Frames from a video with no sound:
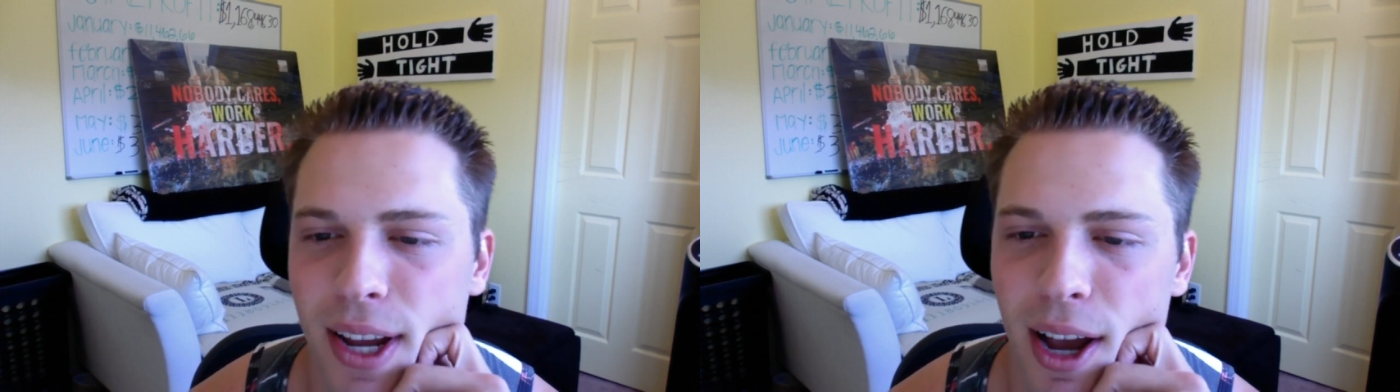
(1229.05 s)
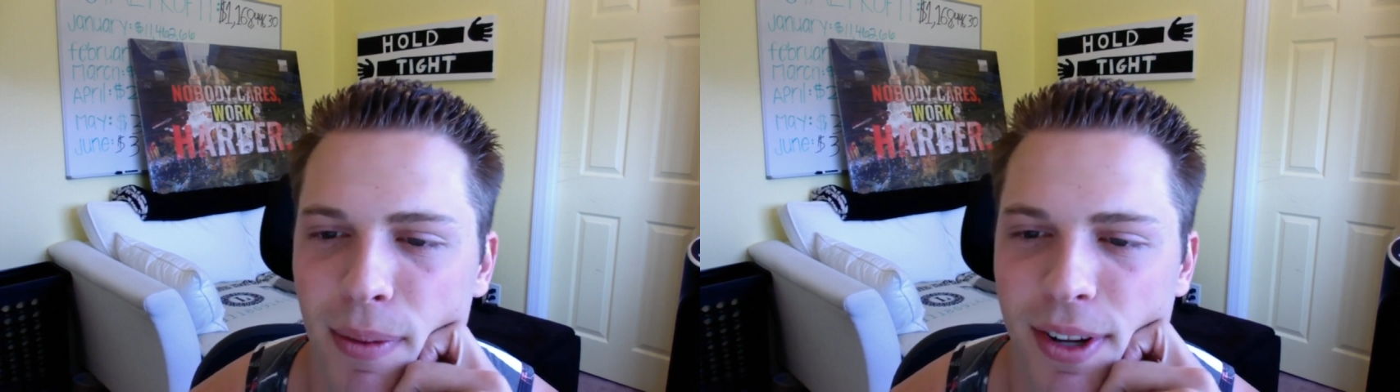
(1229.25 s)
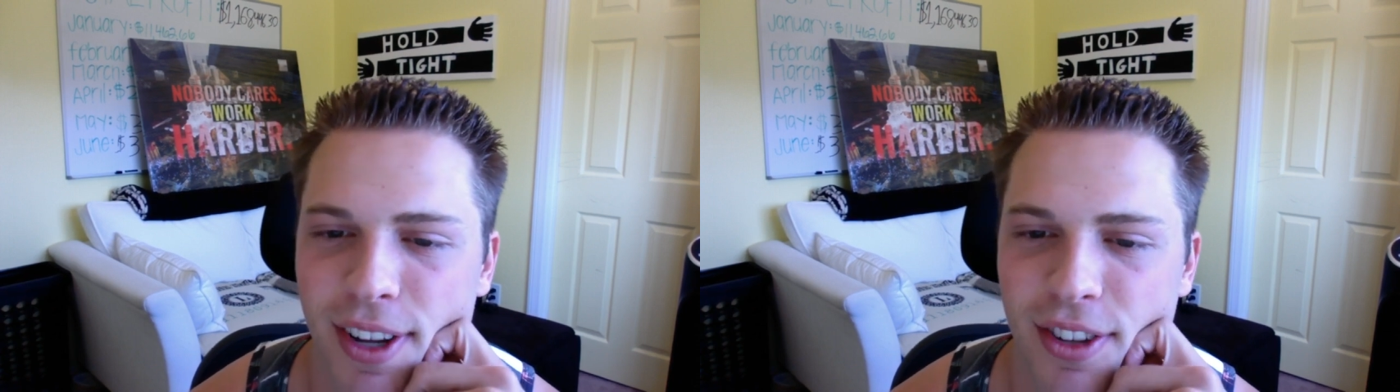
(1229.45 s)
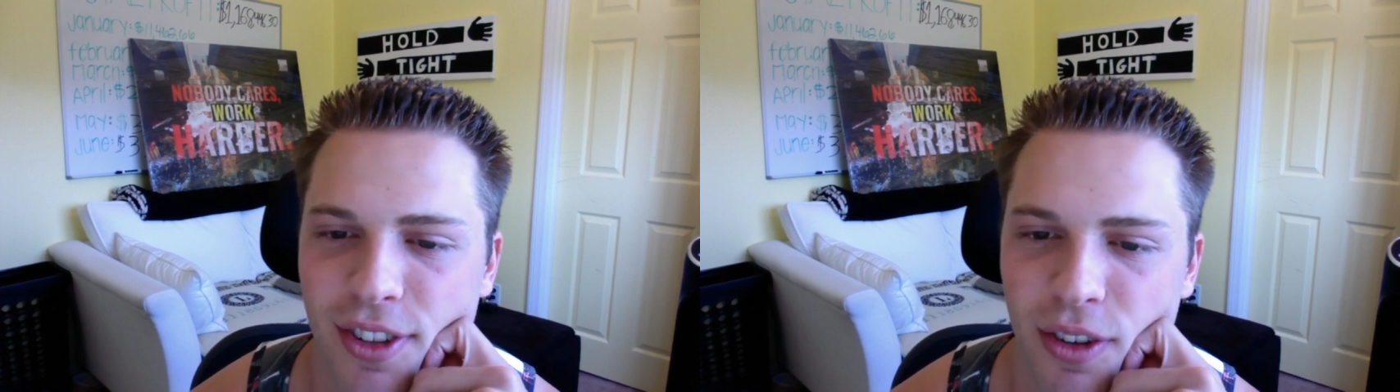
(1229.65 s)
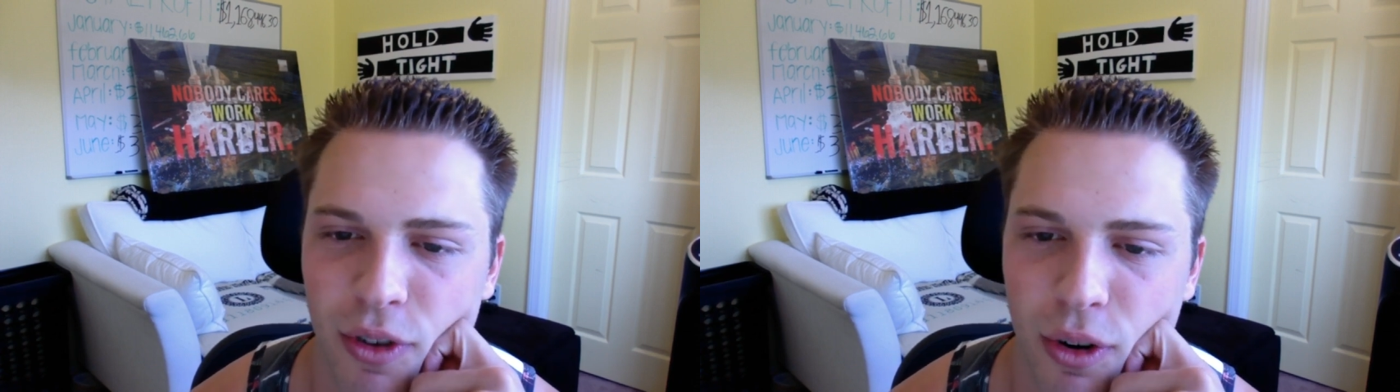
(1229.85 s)
How many sales
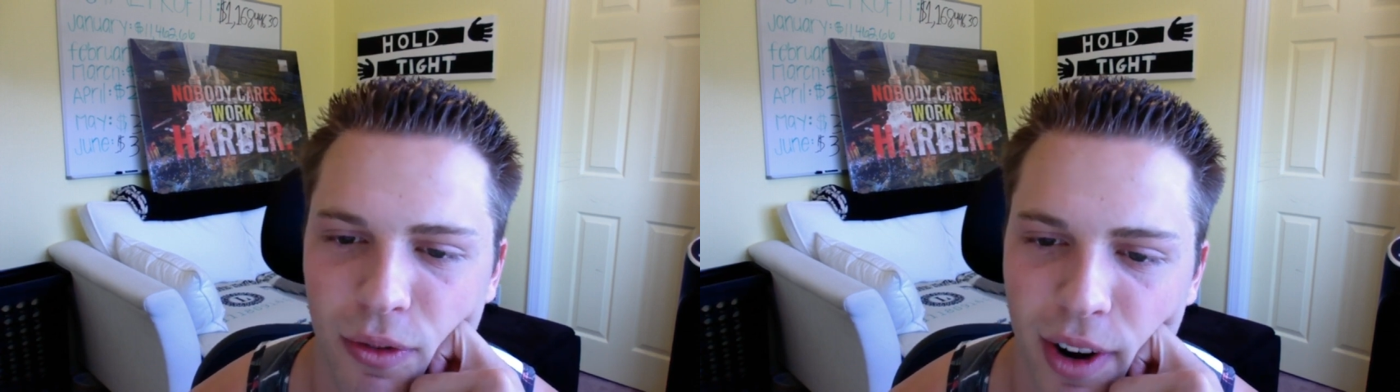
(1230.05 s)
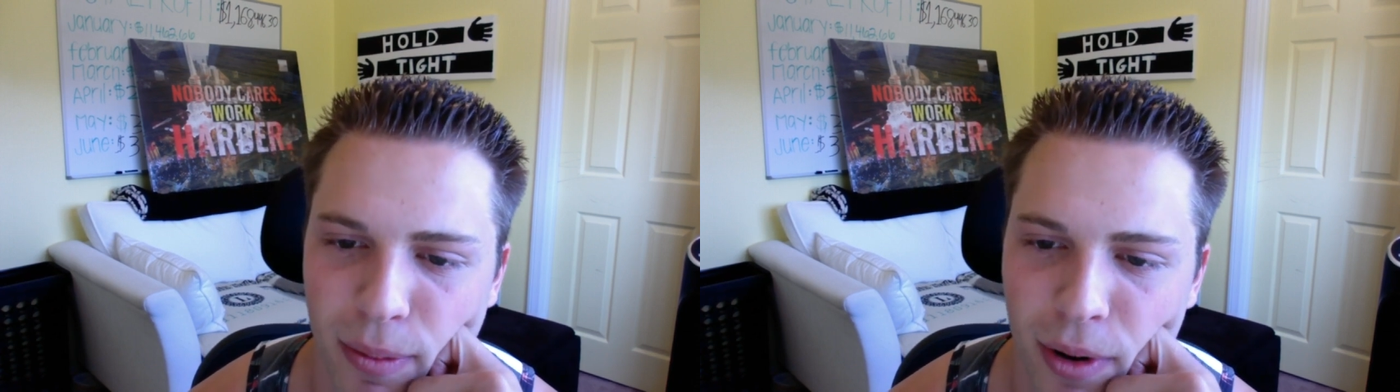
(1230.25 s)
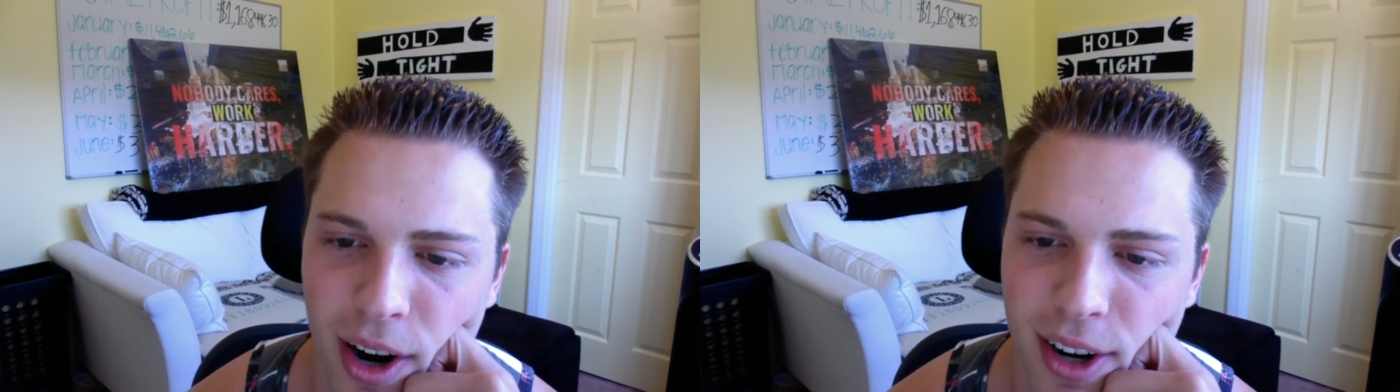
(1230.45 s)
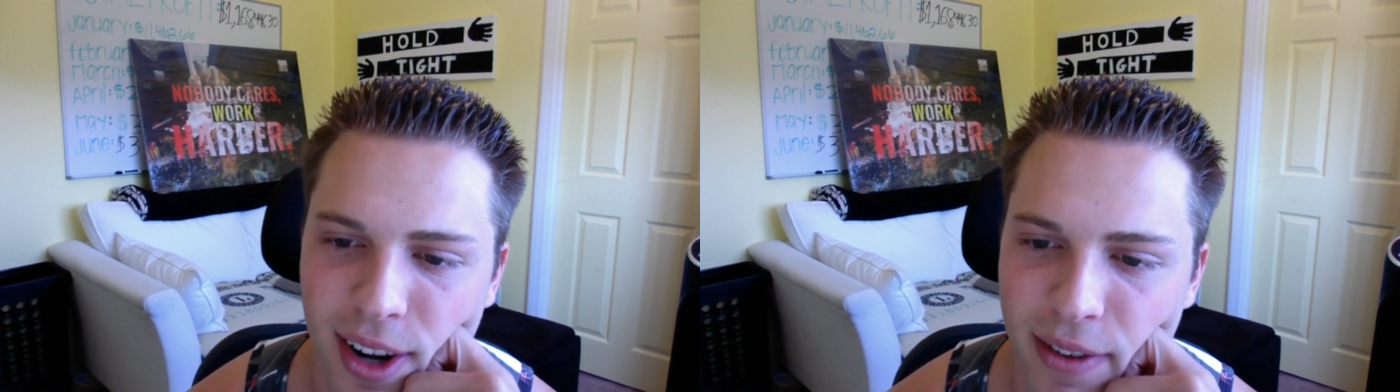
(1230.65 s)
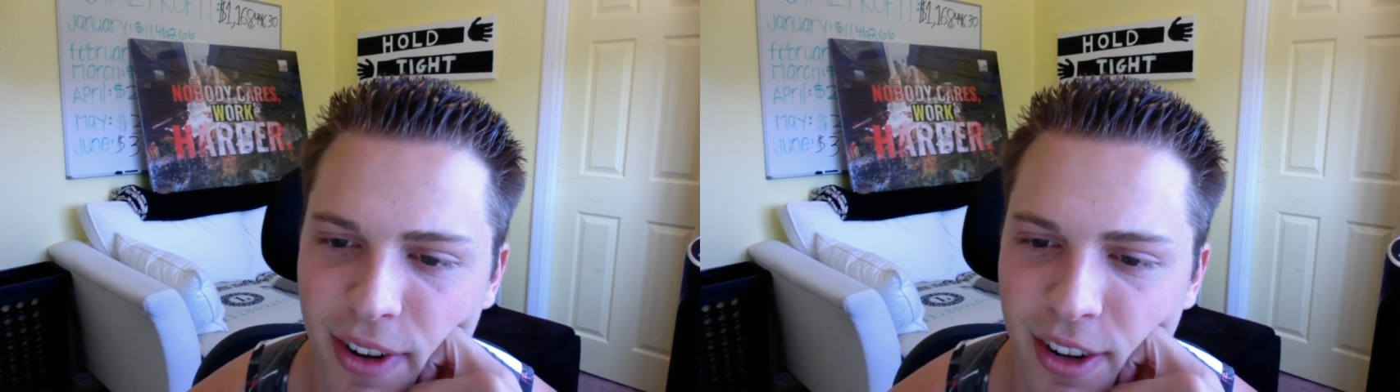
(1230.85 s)
to look for when finding a product? I
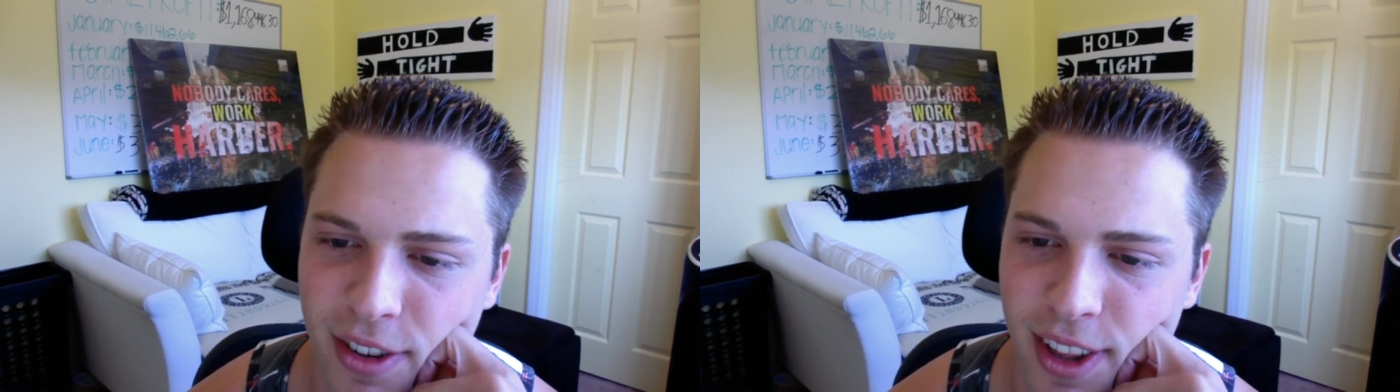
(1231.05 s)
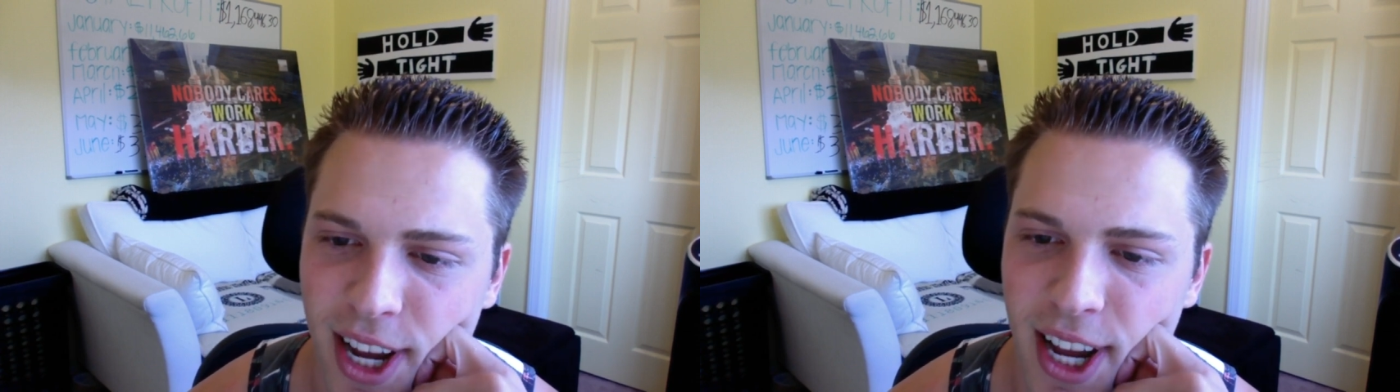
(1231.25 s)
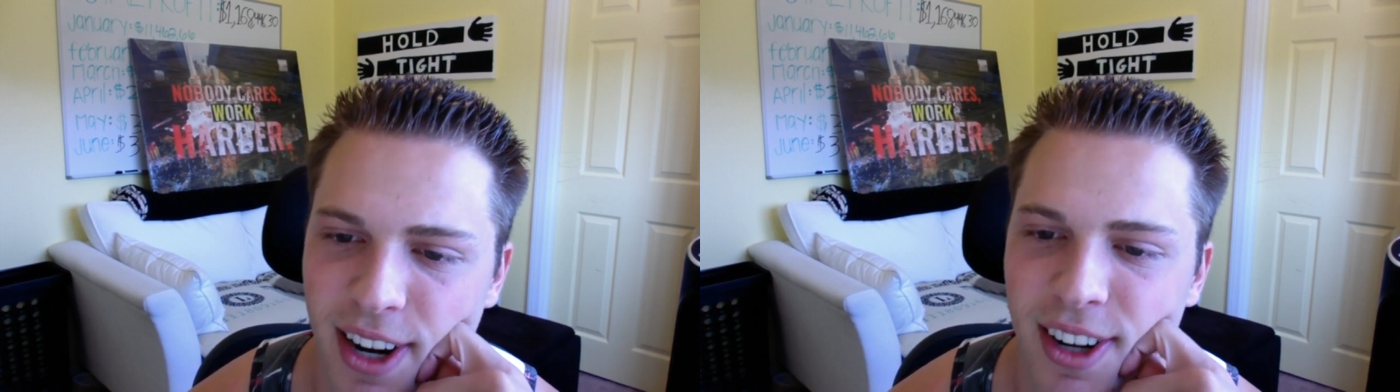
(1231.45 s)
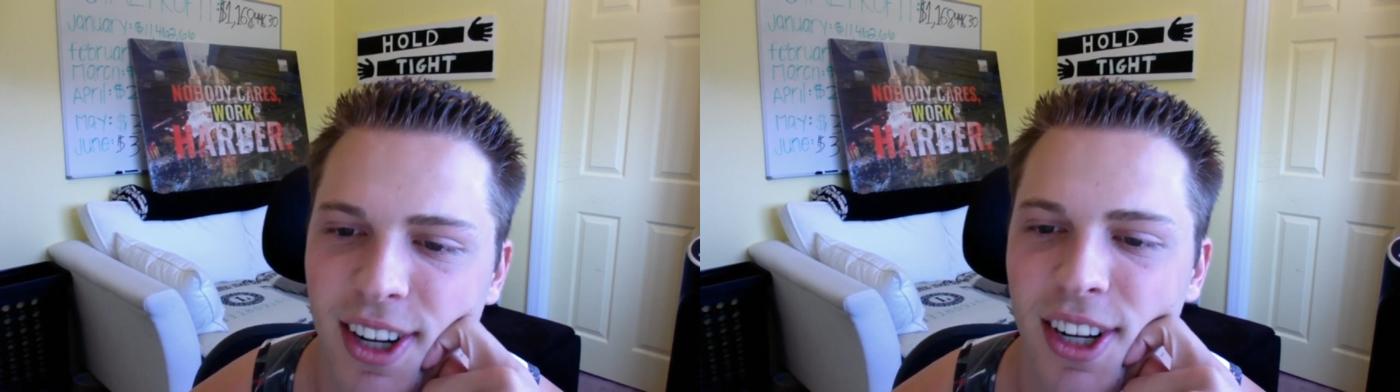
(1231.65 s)
have videos on that.